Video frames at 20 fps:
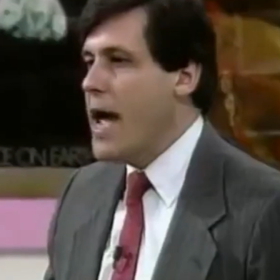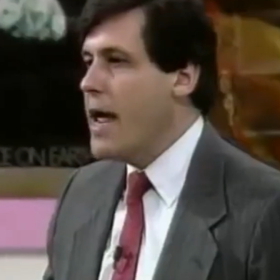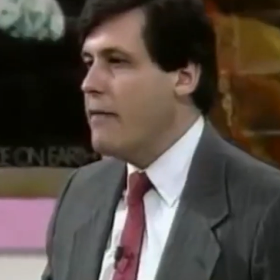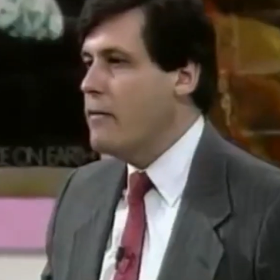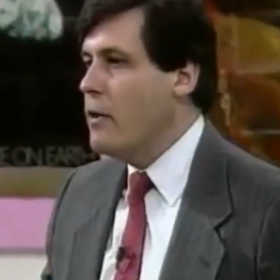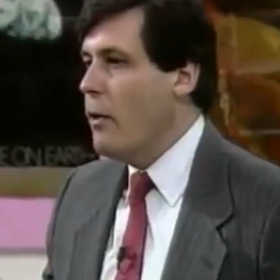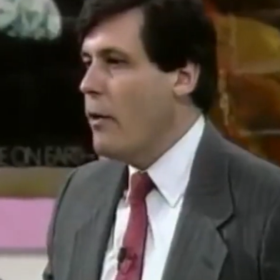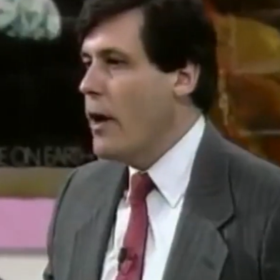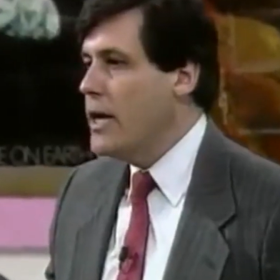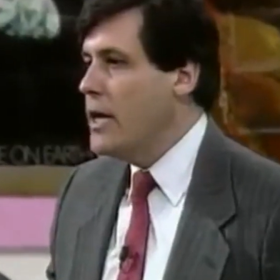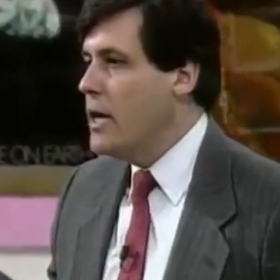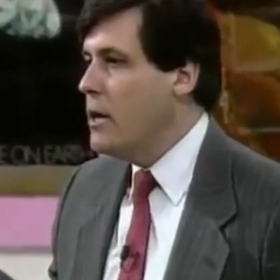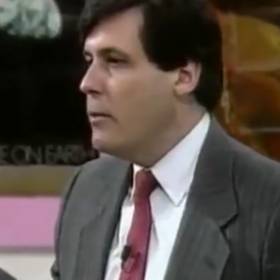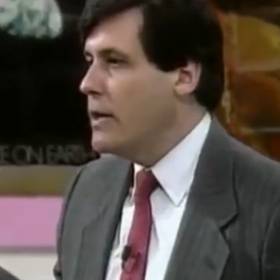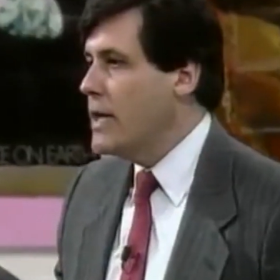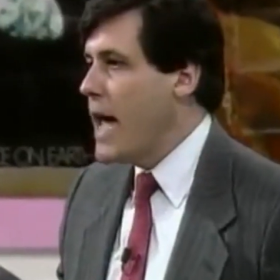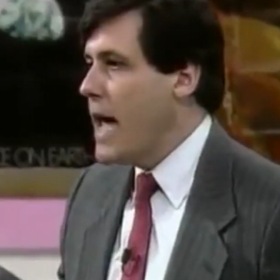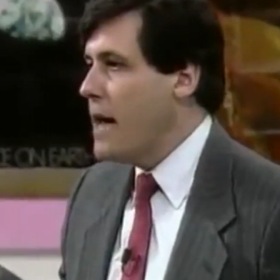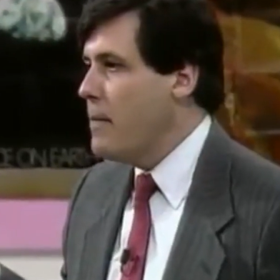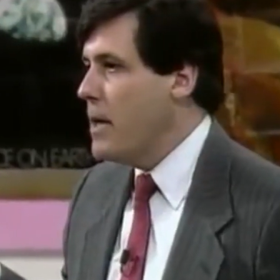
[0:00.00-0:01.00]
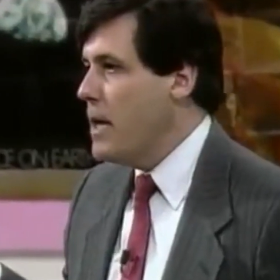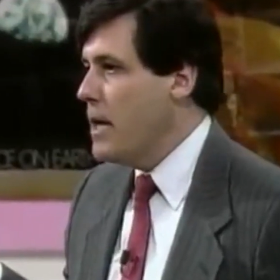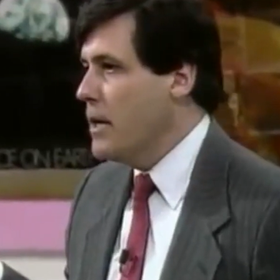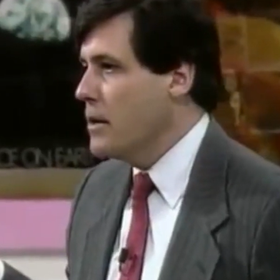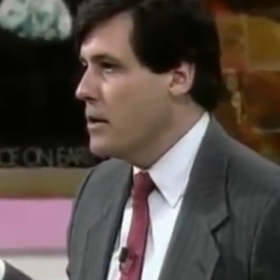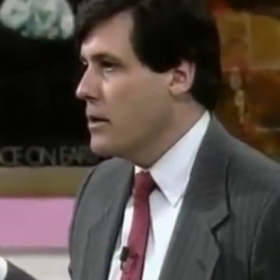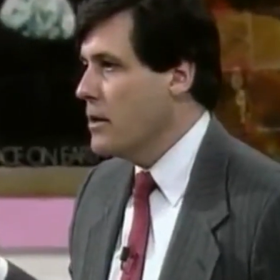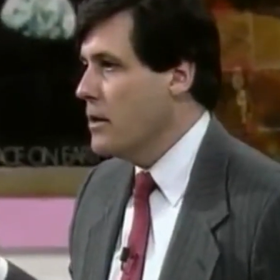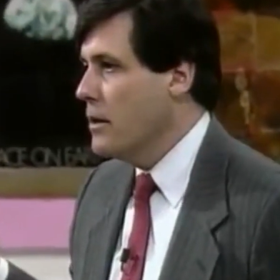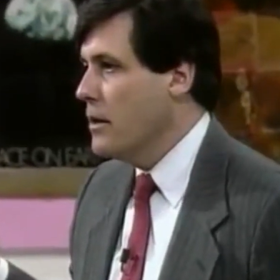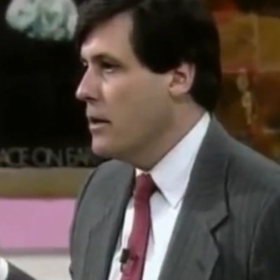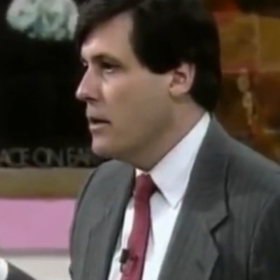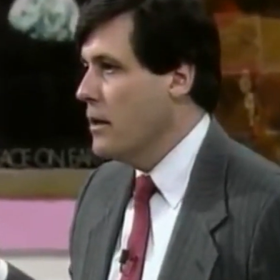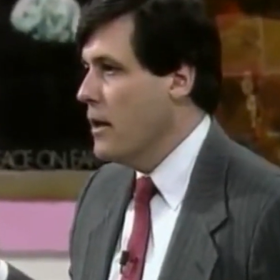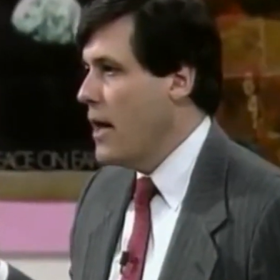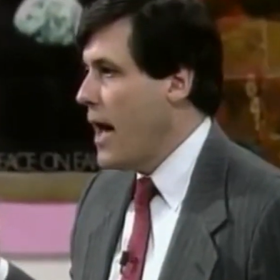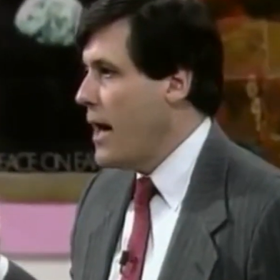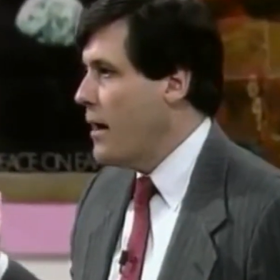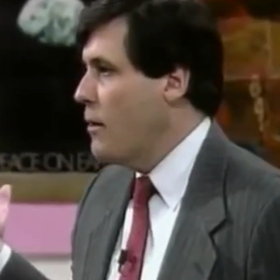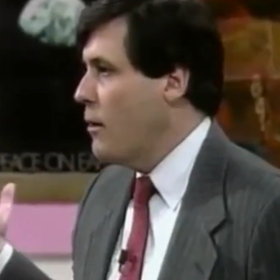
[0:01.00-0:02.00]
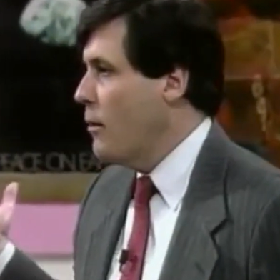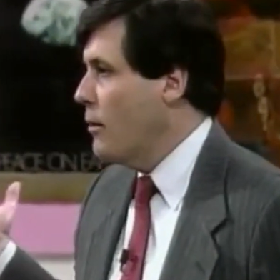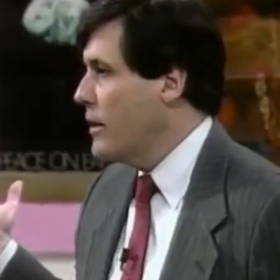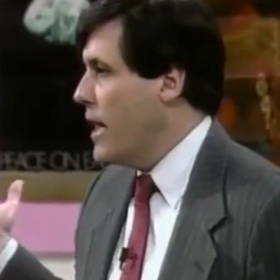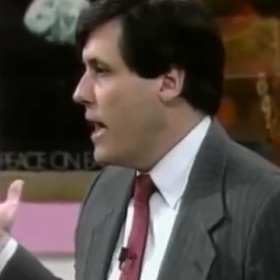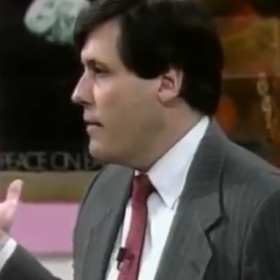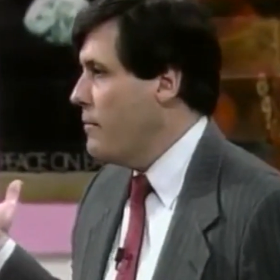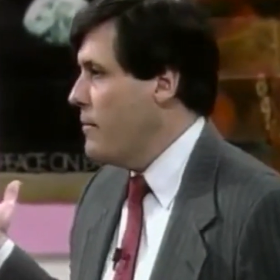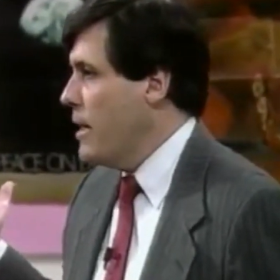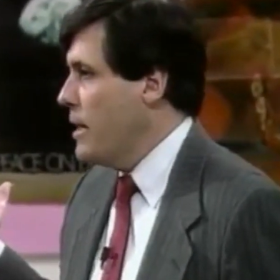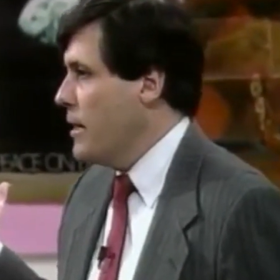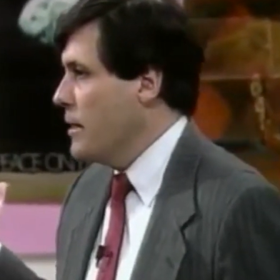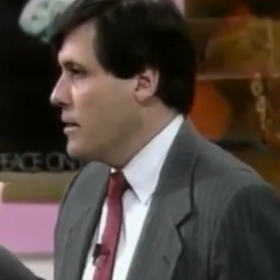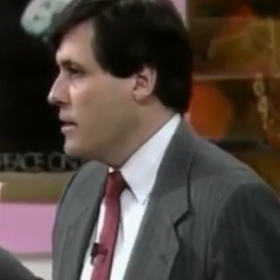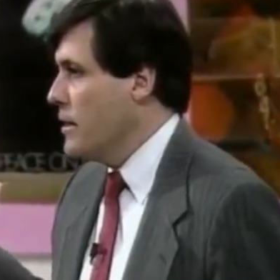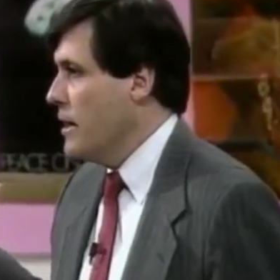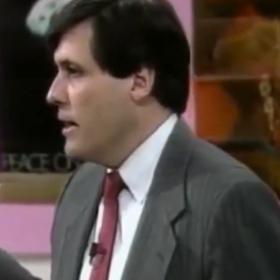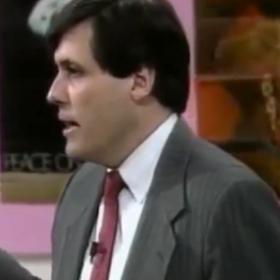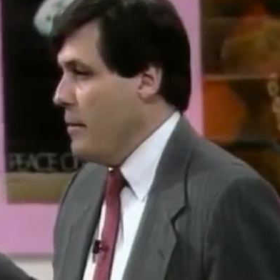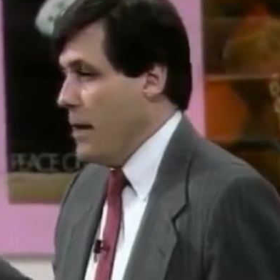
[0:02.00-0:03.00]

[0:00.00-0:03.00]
I have no idea what that means. I don't know what that means.